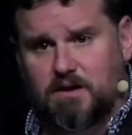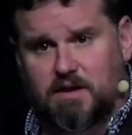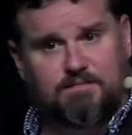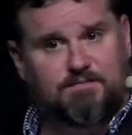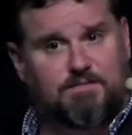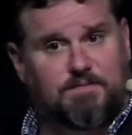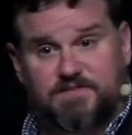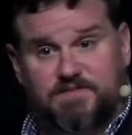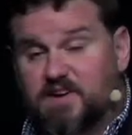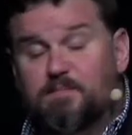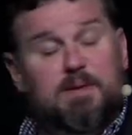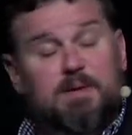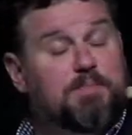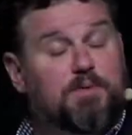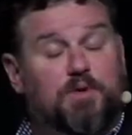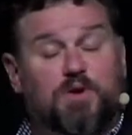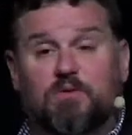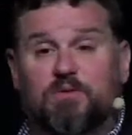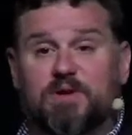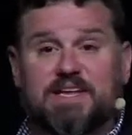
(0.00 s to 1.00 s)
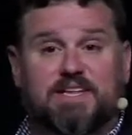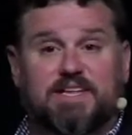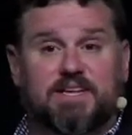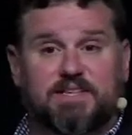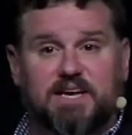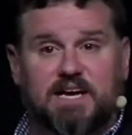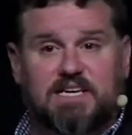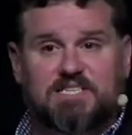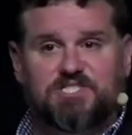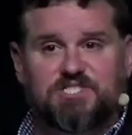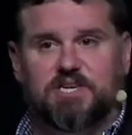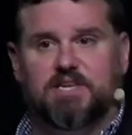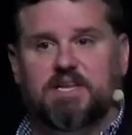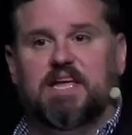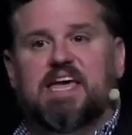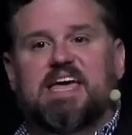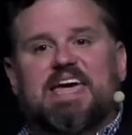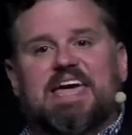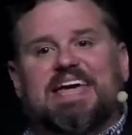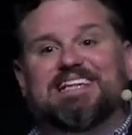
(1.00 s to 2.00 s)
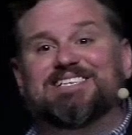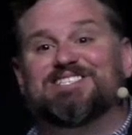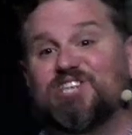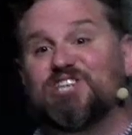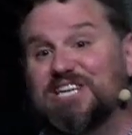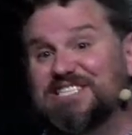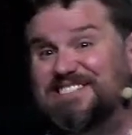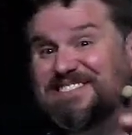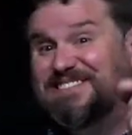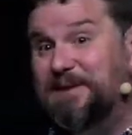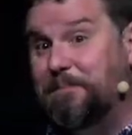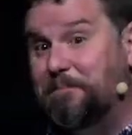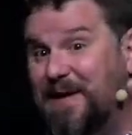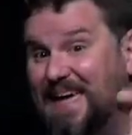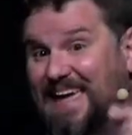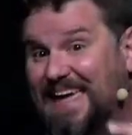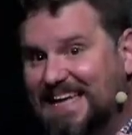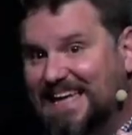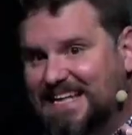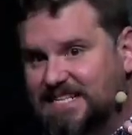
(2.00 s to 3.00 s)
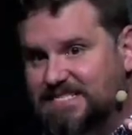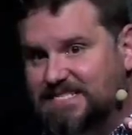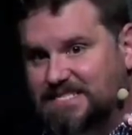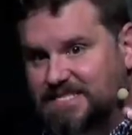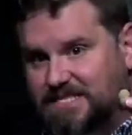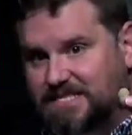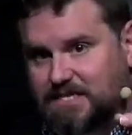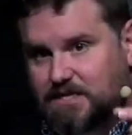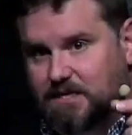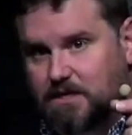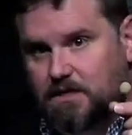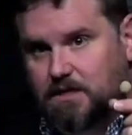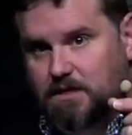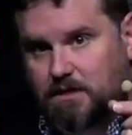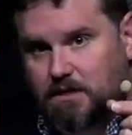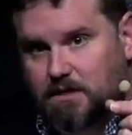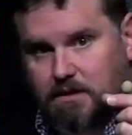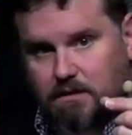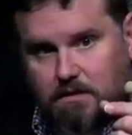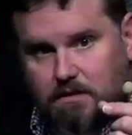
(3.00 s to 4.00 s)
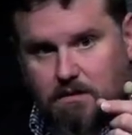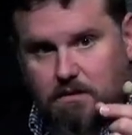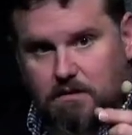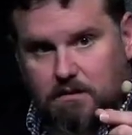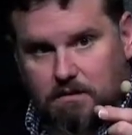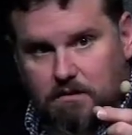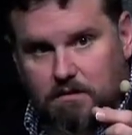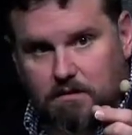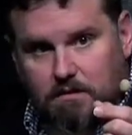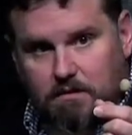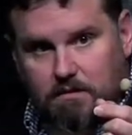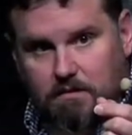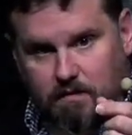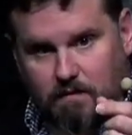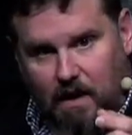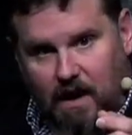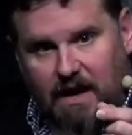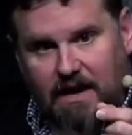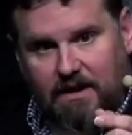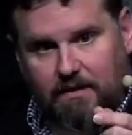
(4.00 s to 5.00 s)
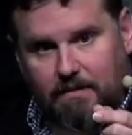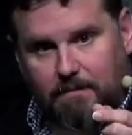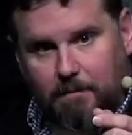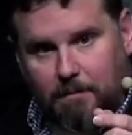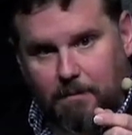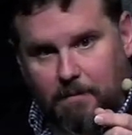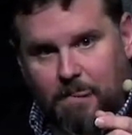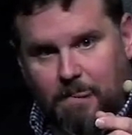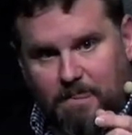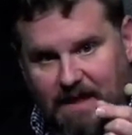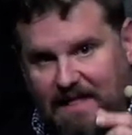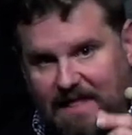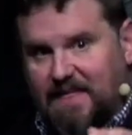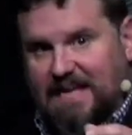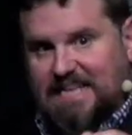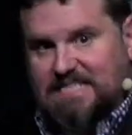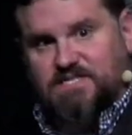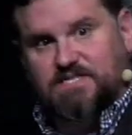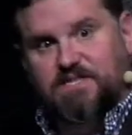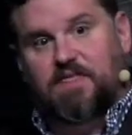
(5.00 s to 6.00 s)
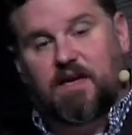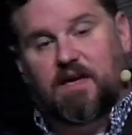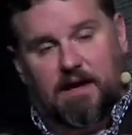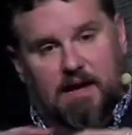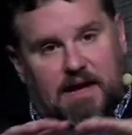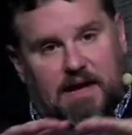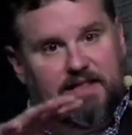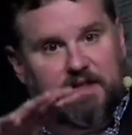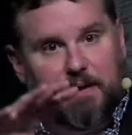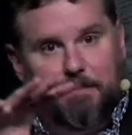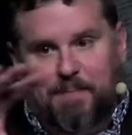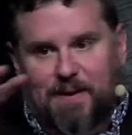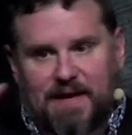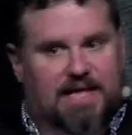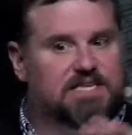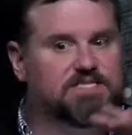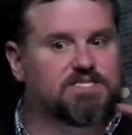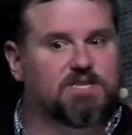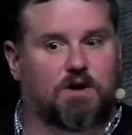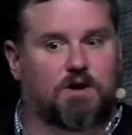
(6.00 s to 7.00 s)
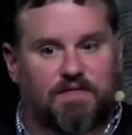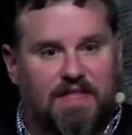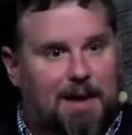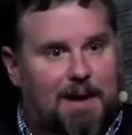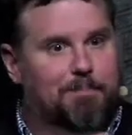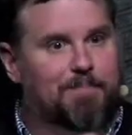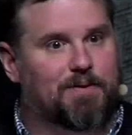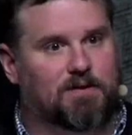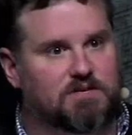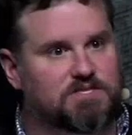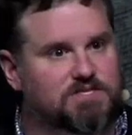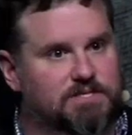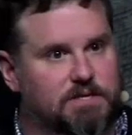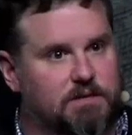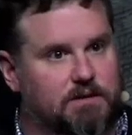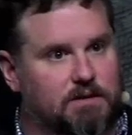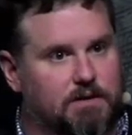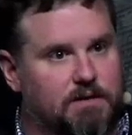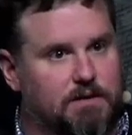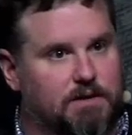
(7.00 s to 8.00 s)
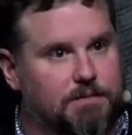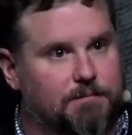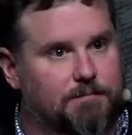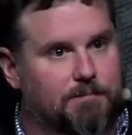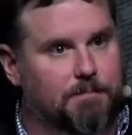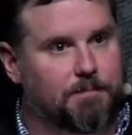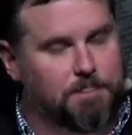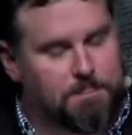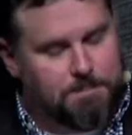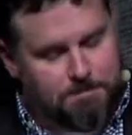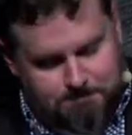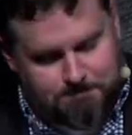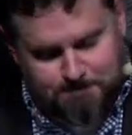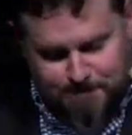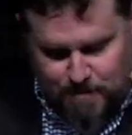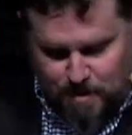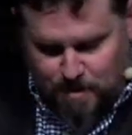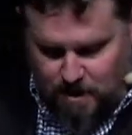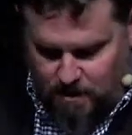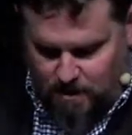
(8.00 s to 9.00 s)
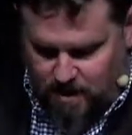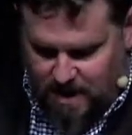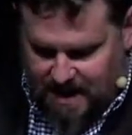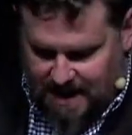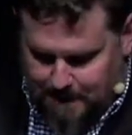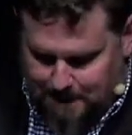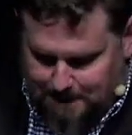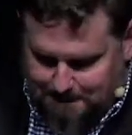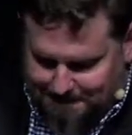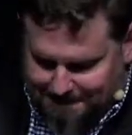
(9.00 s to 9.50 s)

And some people don't need to touch it. It just depends. Right? That, that's the, it depends on that person. All right.